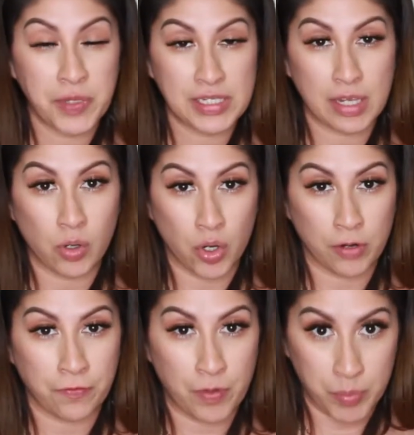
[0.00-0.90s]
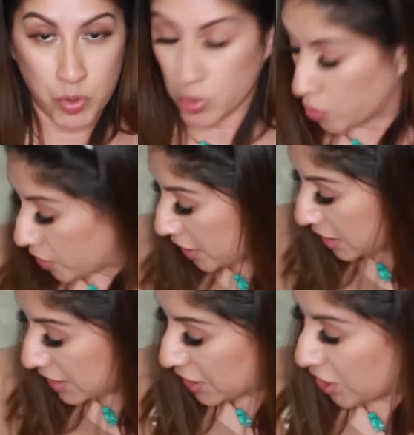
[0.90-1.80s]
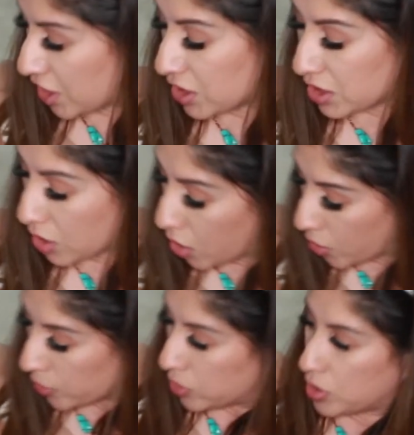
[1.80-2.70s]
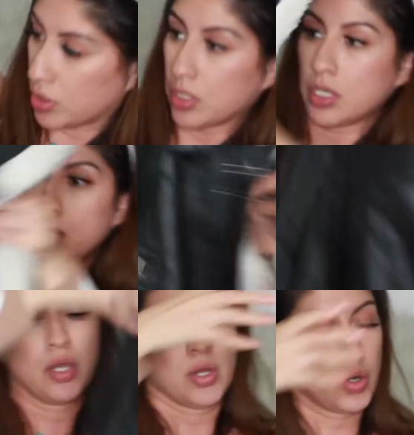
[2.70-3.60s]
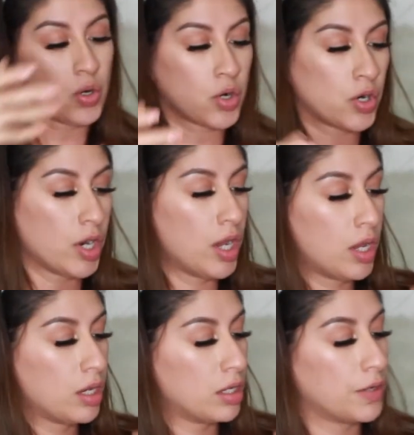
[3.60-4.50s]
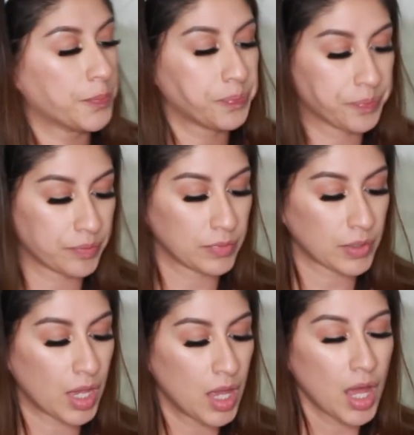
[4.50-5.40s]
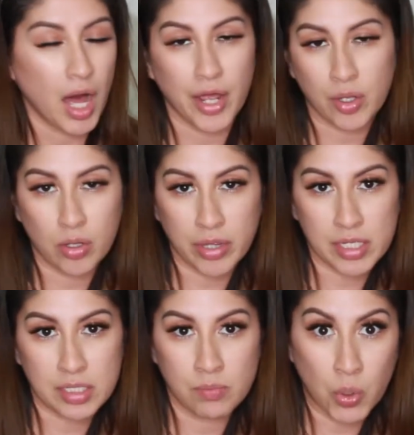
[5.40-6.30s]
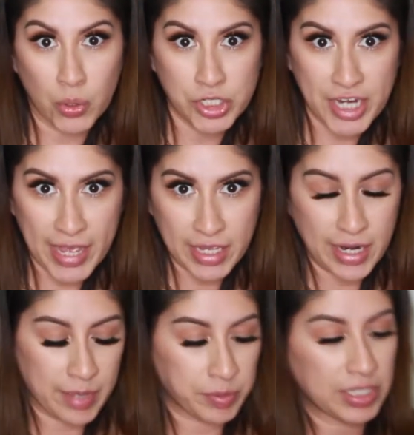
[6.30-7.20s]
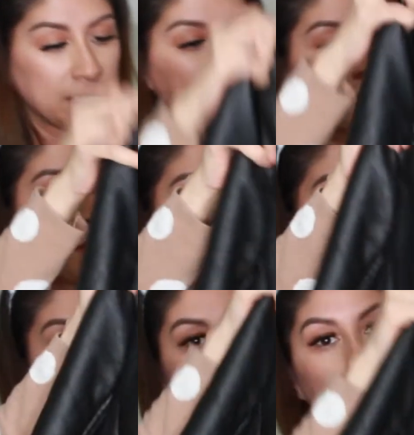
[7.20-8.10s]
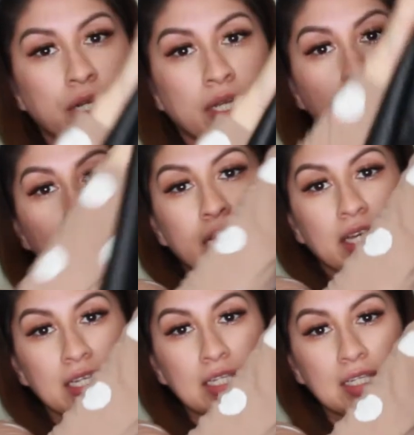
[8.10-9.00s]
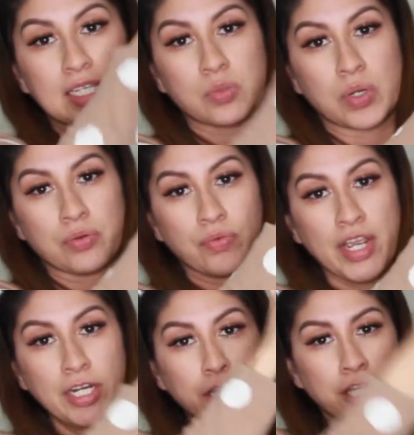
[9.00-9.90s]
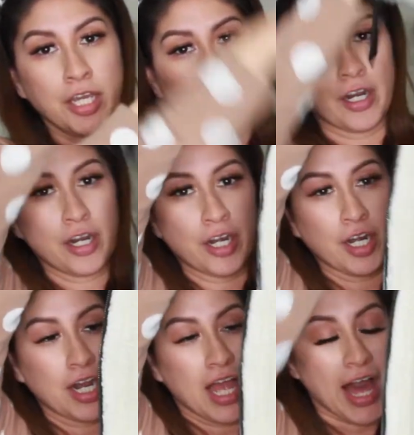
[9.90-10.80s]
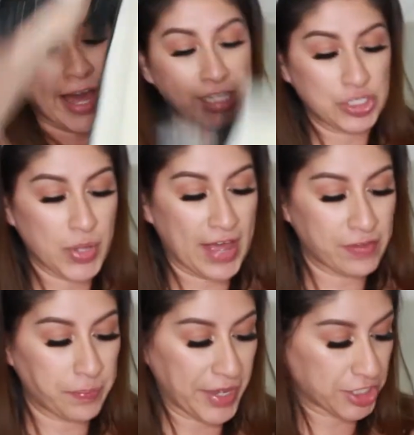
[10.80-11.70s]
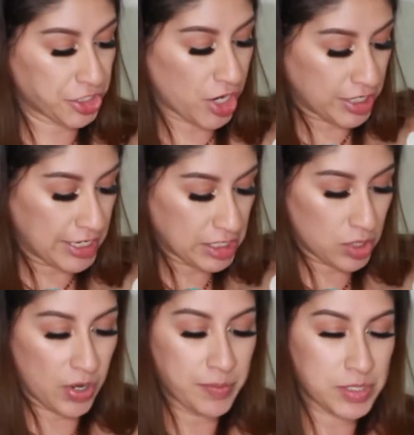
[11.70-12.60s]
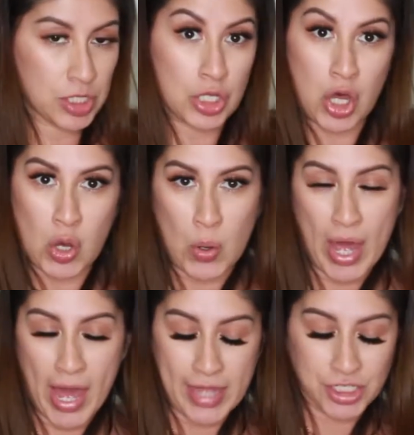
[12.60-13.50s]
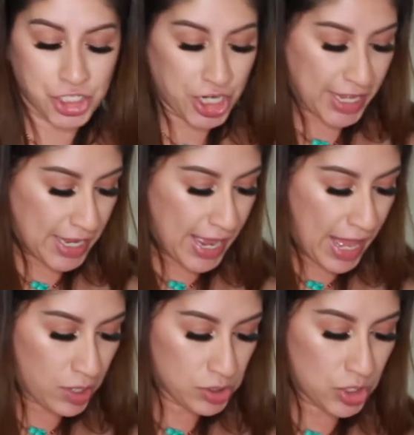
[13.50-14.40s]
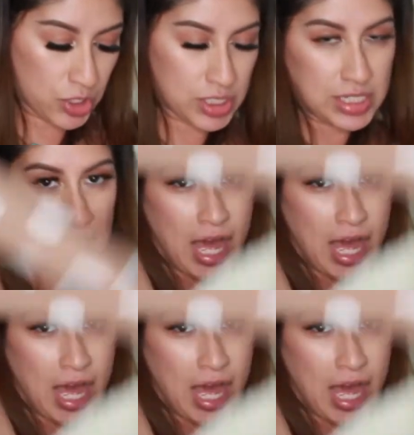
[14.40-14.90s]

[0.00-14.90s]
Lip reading: piece I ordered from Boohoo is this coat. Or, how you call this? Motor jacket, I believe. I'm not sure. It's this one right here. I do have a picture on Instagram, so go and check it out so you can see